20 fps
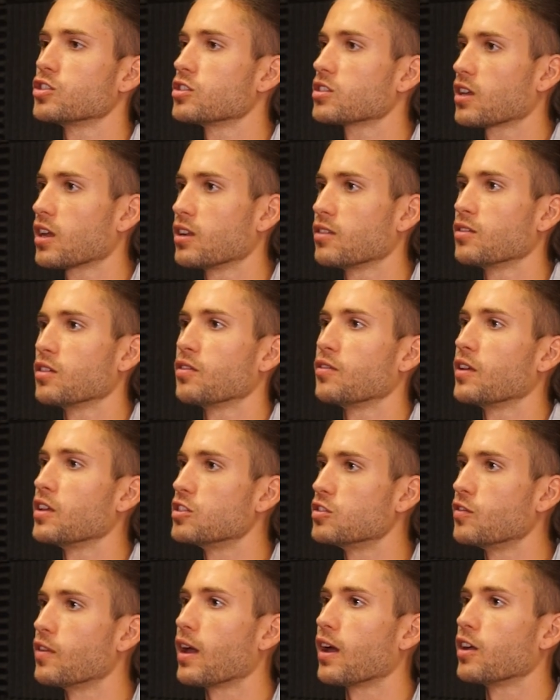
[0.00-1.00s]
just kind of the
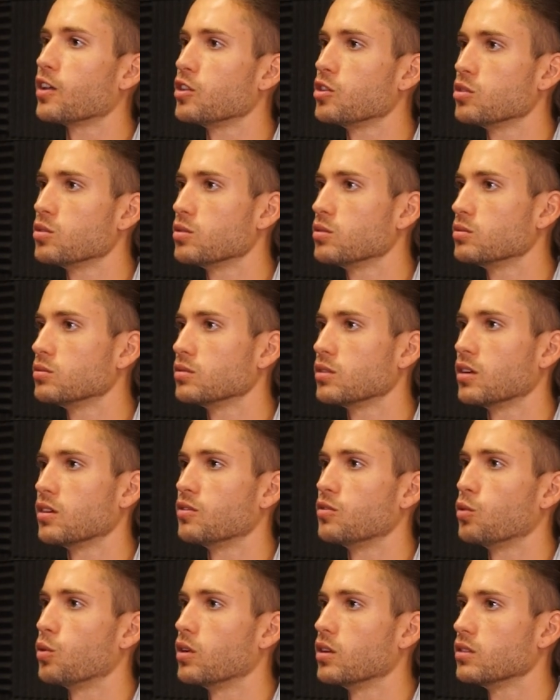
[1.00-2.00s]
face value
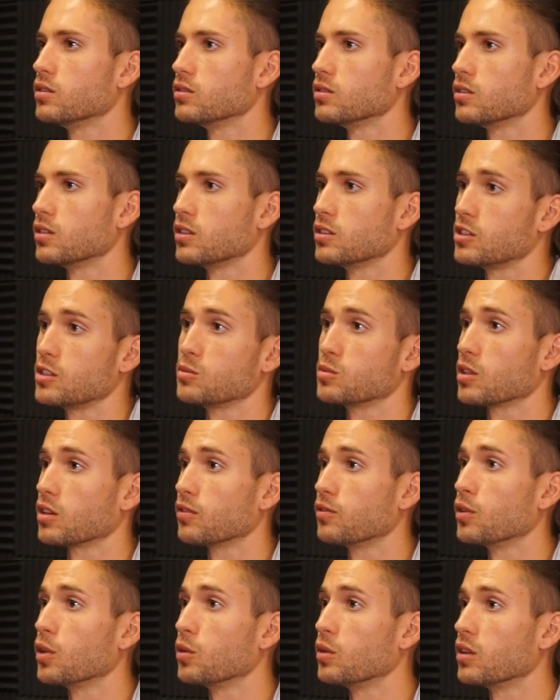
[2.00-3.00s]
of what it seems
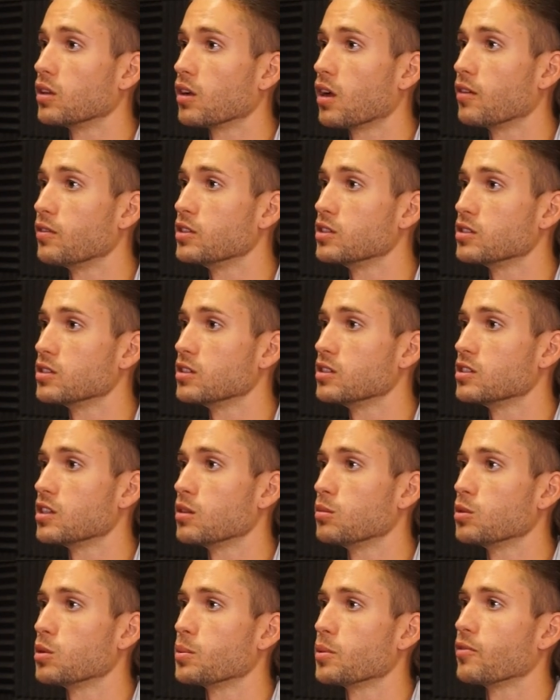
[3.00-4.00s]
like floating obviously is
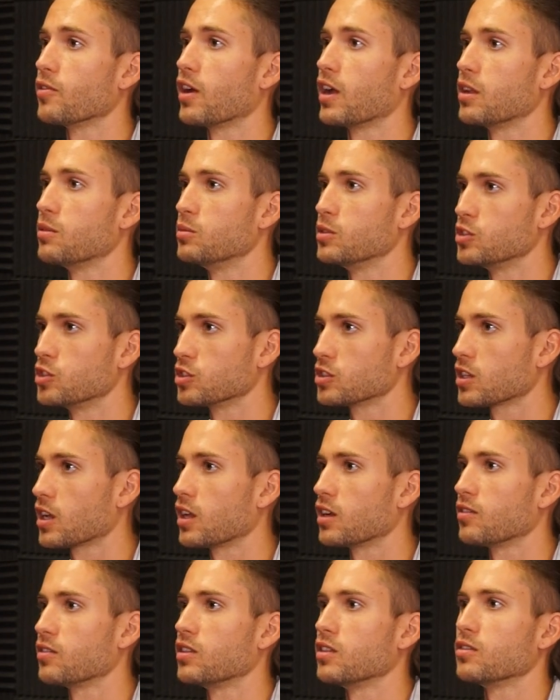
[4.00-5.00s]
able to provide, but just
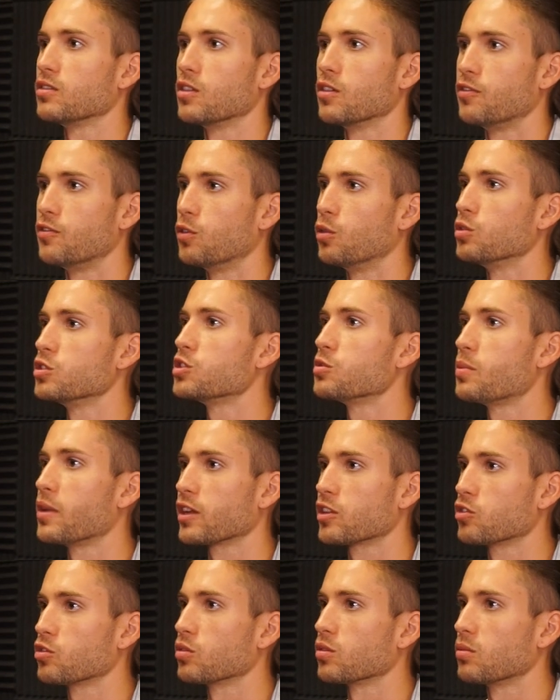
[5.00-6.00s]
kind of the, the full
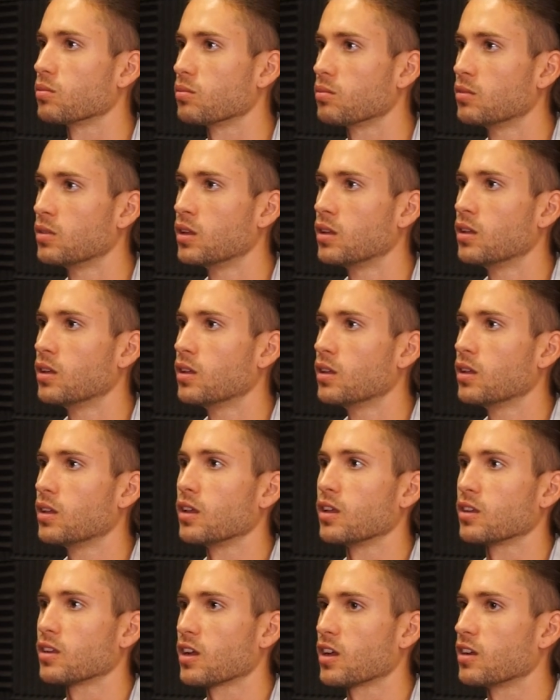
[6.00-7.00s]
spectrum mm-hmm.
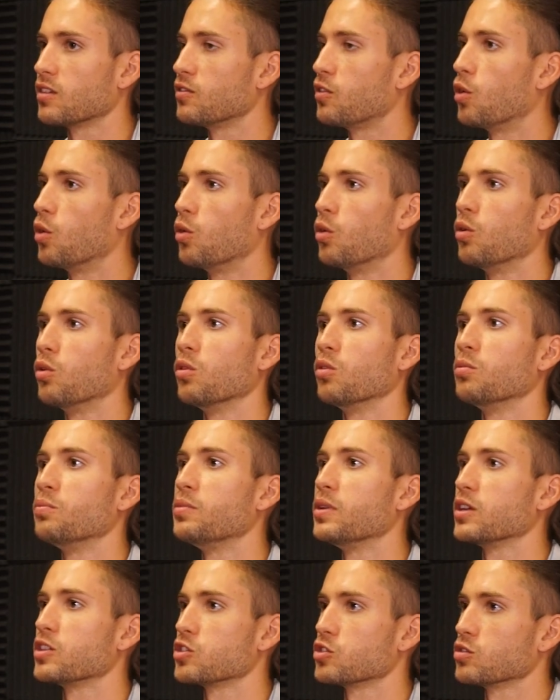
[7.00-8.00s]
and kind of whole
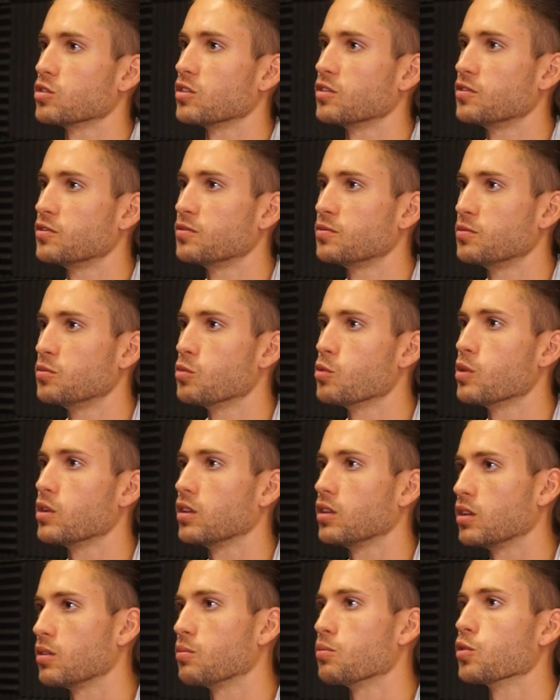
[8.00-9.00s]
picture of
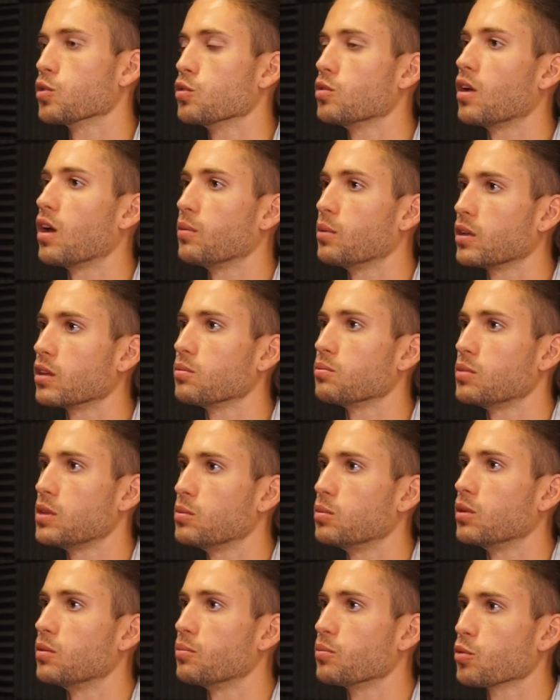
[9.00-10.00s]
really improve helping
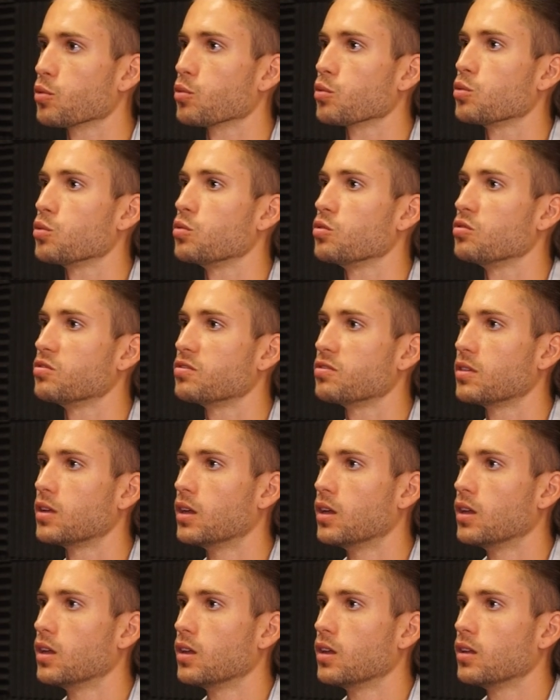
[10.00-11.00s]
people improve.
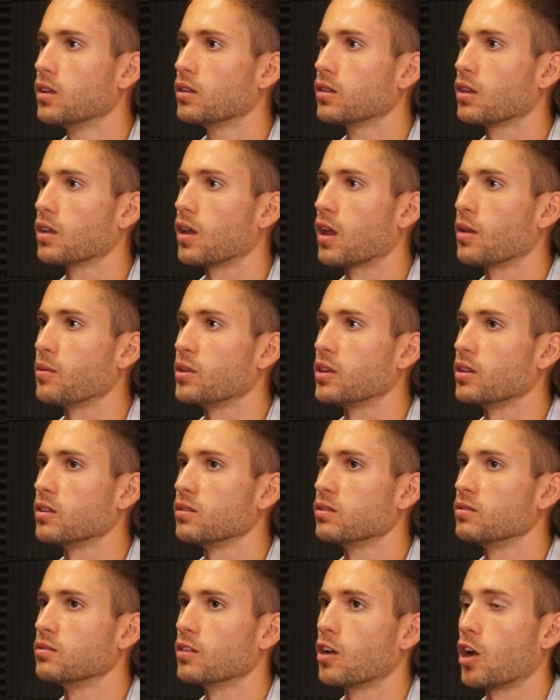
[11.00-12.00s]
Yeah, I
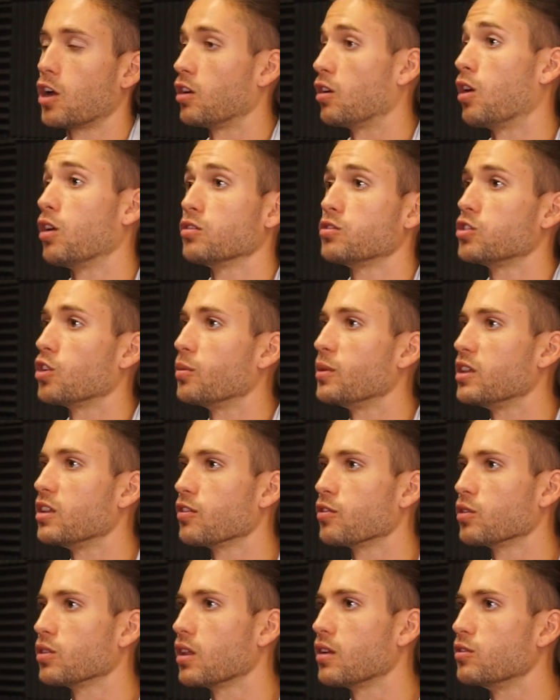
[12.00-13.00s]
mean, on all, so many
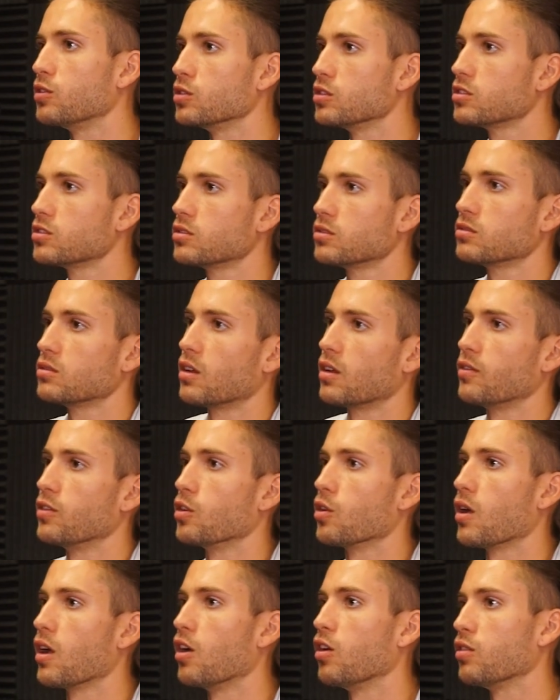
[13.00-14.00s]
different levels of
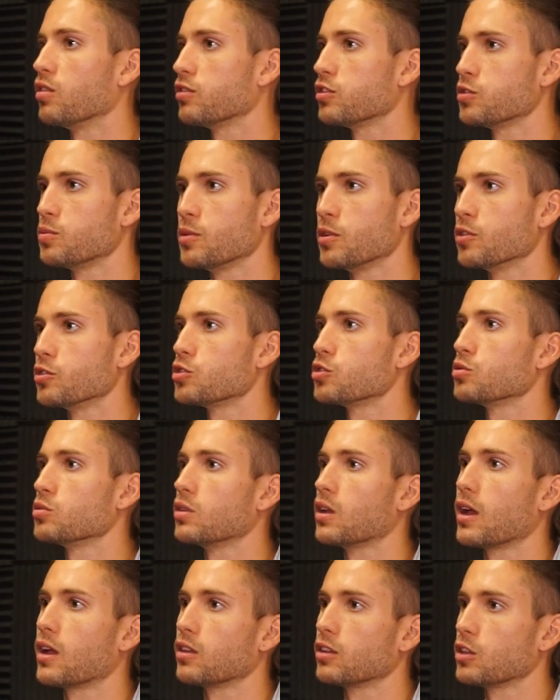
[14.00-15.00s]
their health,
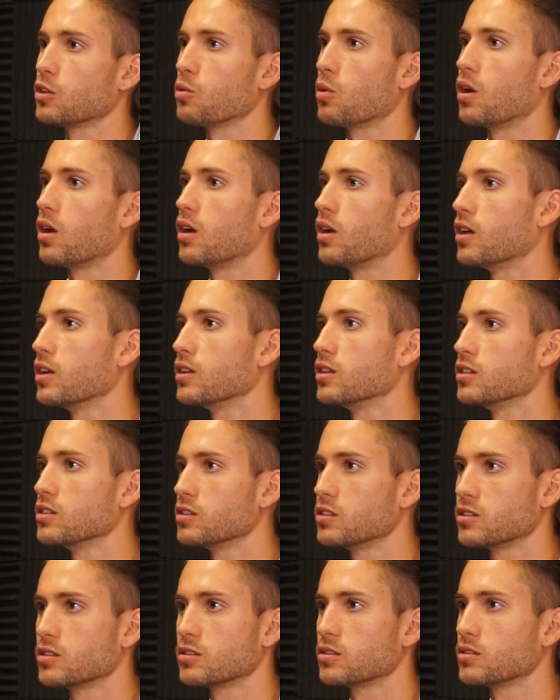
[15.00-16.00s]
spirituality
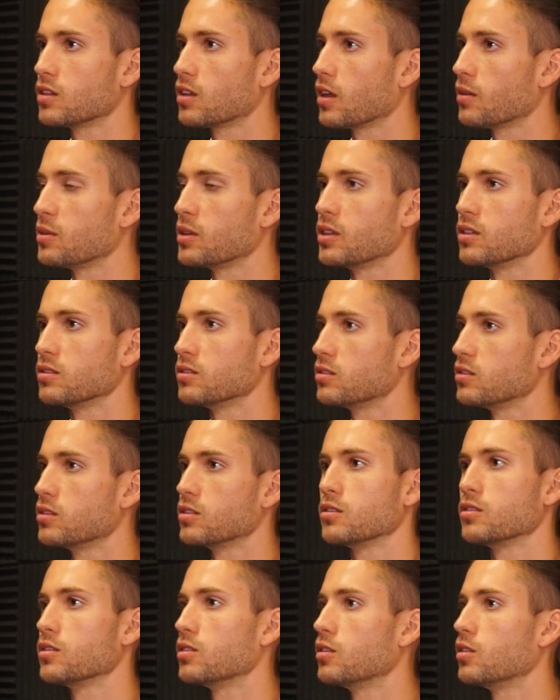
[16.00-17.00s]
wise. Mm-hmm. I mean,
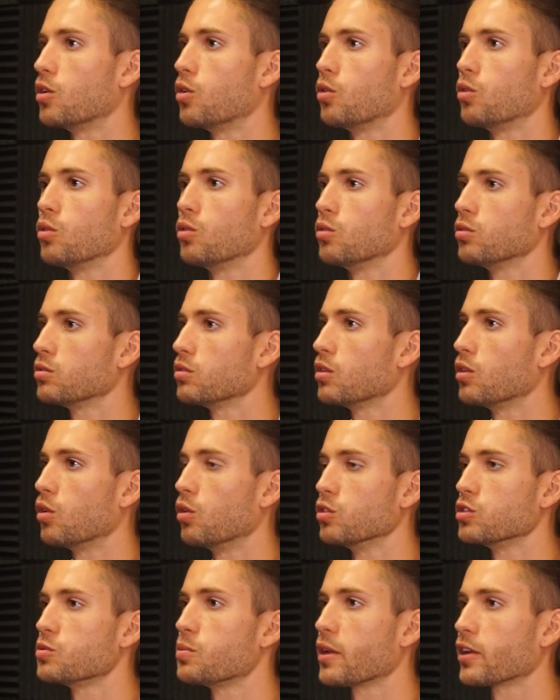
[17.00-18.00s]
the whole the
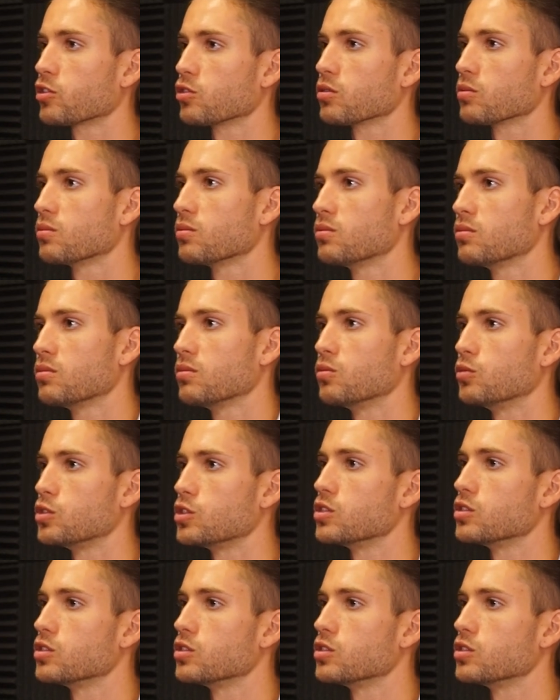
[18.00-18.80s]
whole spectrum, which